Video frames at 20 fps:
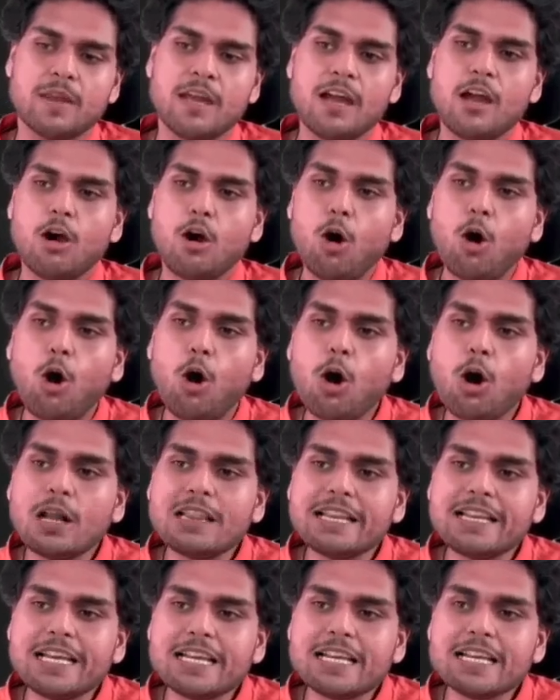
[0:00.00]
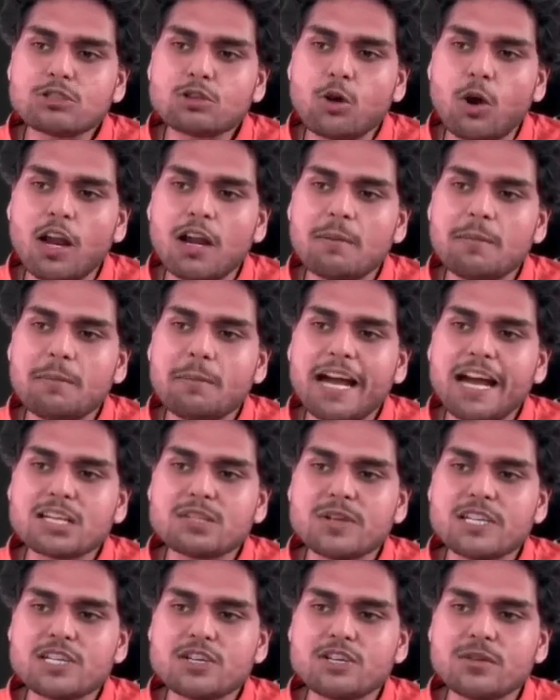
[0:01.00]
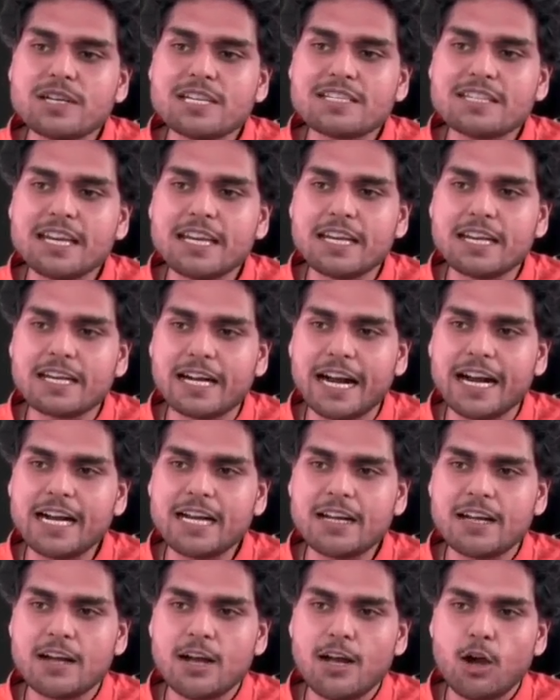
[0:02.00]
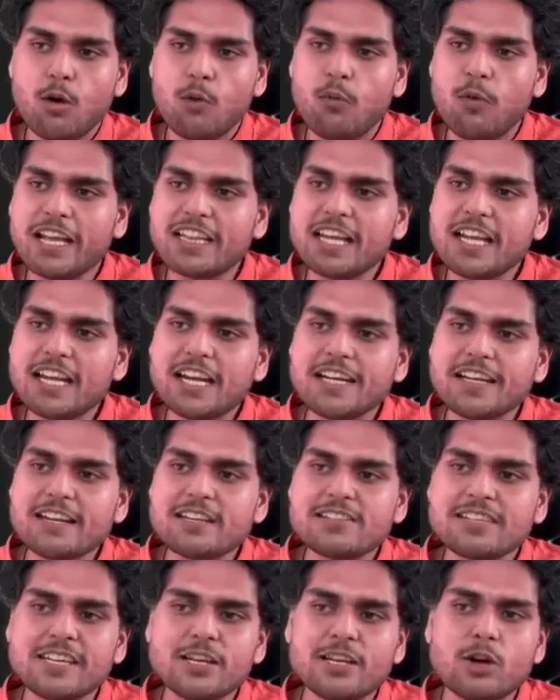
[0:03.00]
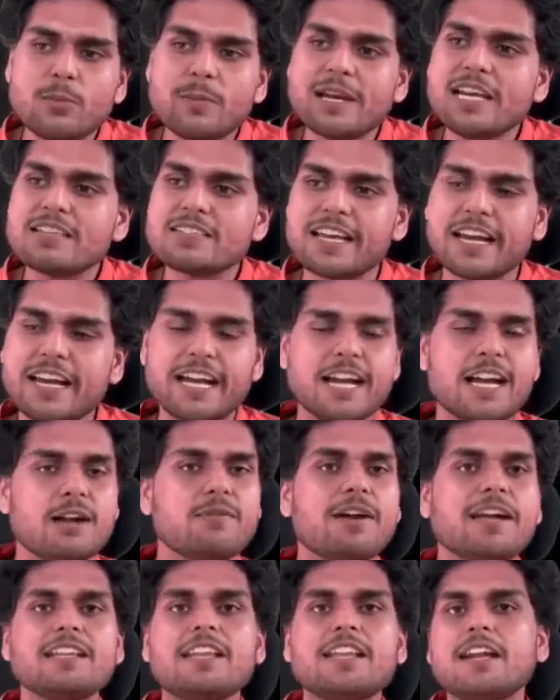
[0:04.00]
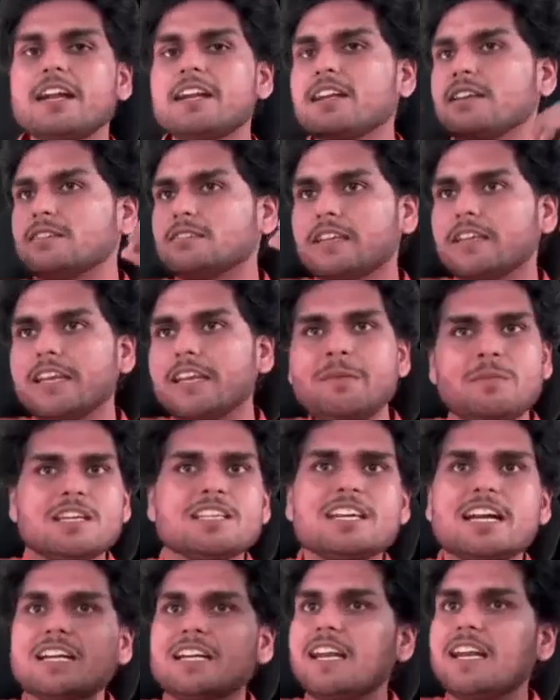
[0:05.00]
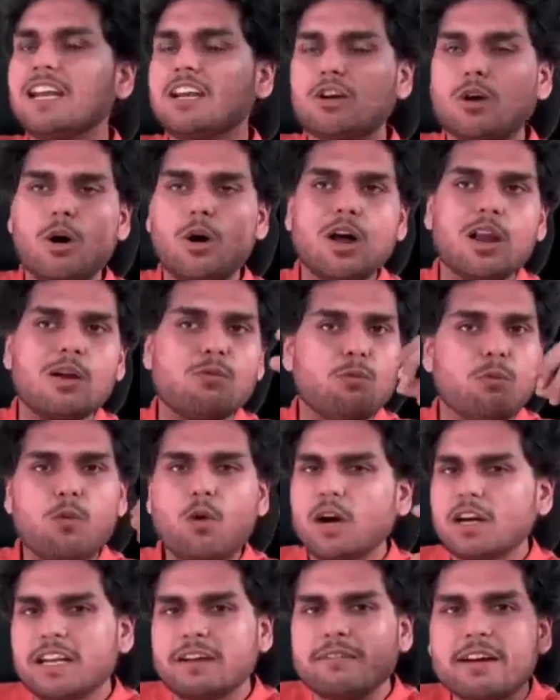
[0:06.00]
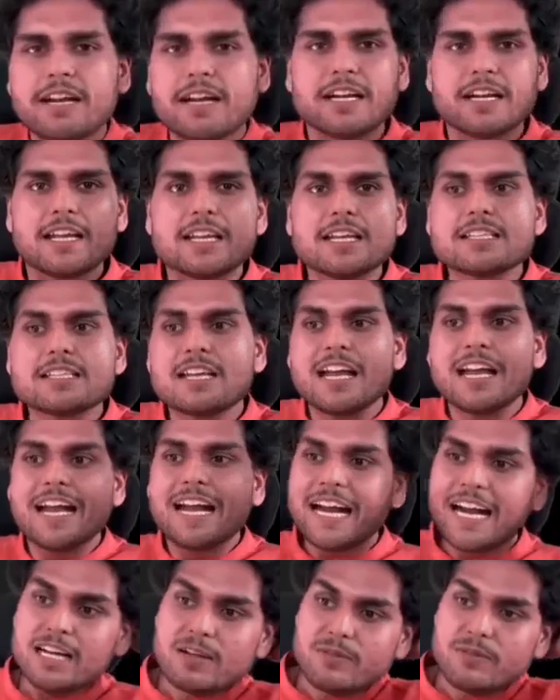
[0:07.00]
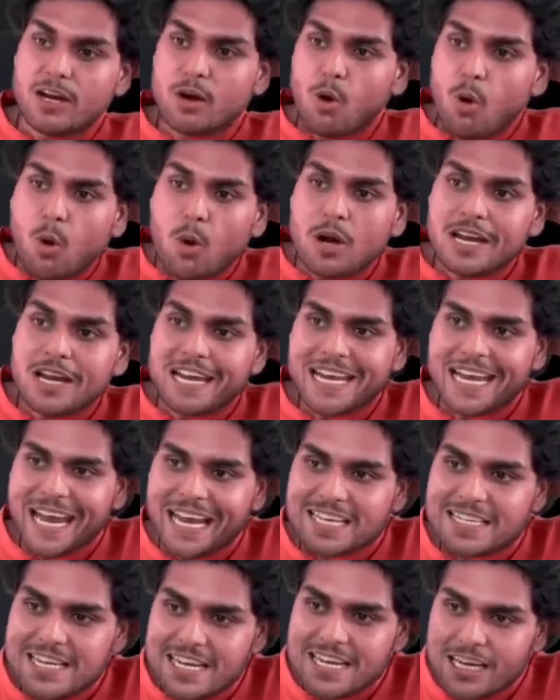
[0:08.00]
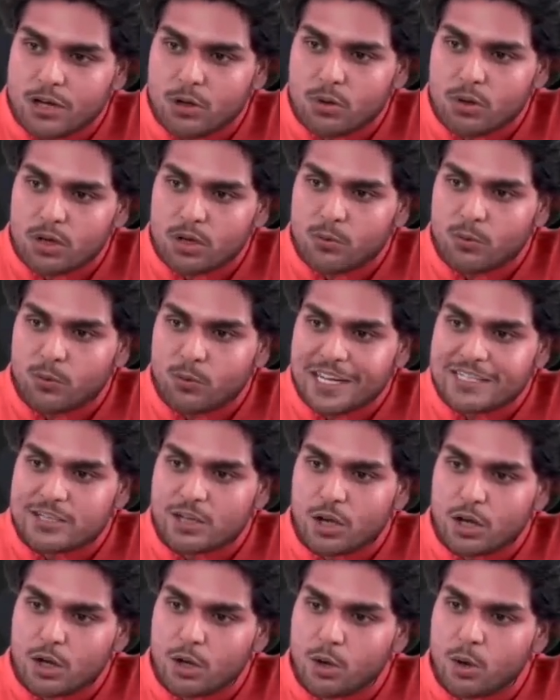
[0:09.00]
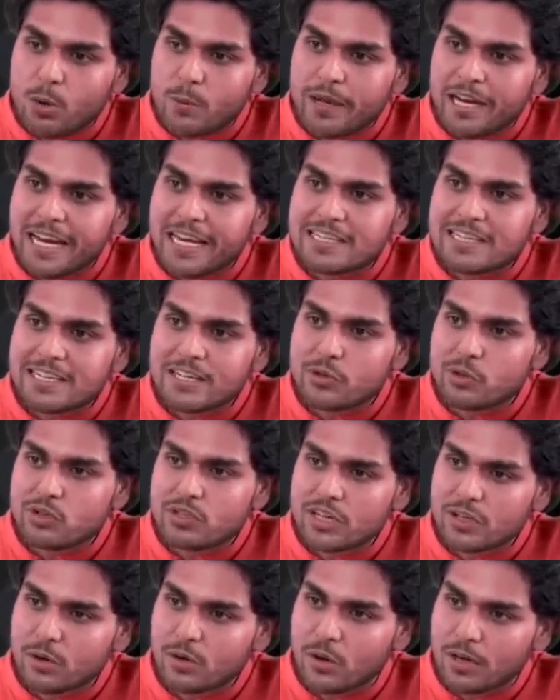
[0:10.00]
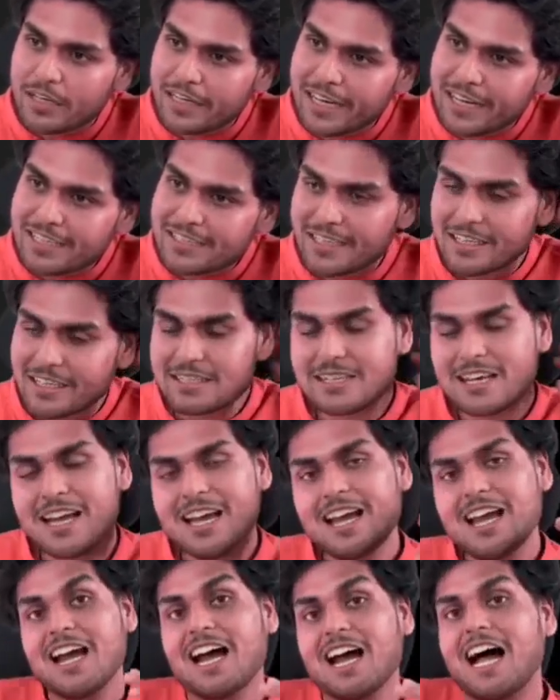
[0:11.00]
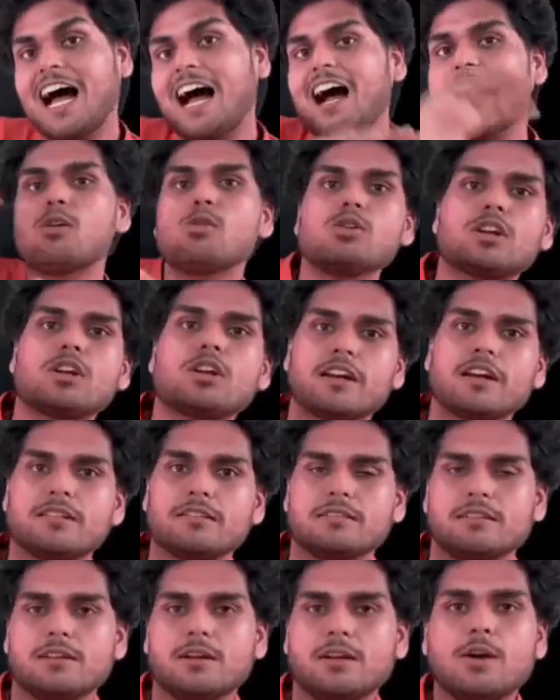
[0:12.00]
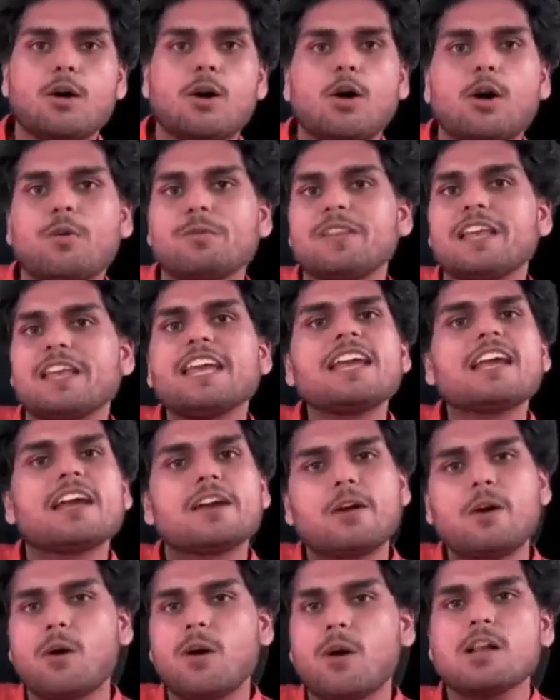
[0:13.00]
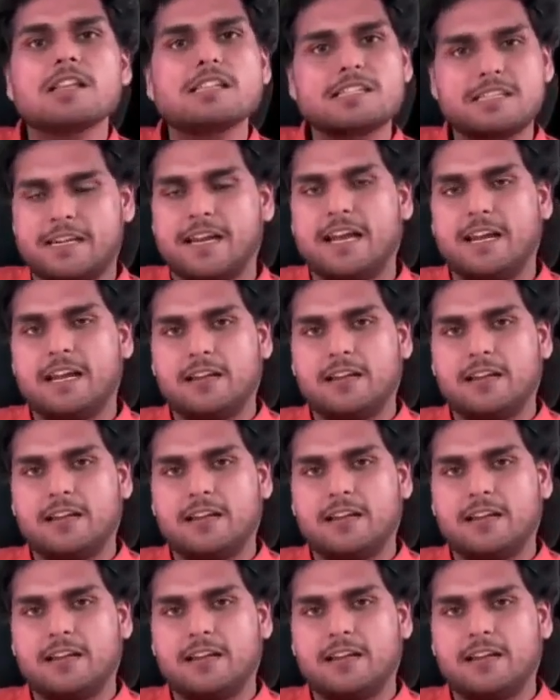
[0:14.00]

All these callbacks which you will see, right? Whether it is 0 millisecond, whether it is immediately call, whatever it is, it will only execute once your global execution context is out of the call stack,